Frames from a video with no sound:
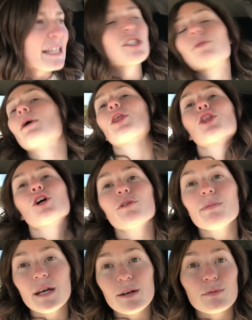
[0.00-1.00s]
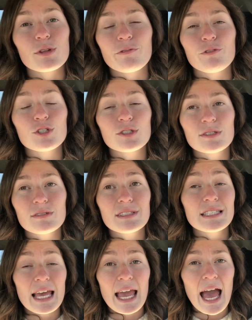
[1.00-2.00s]
so my third period were the first
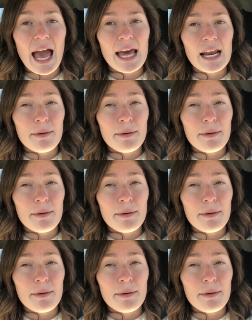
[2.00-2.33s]
students I had.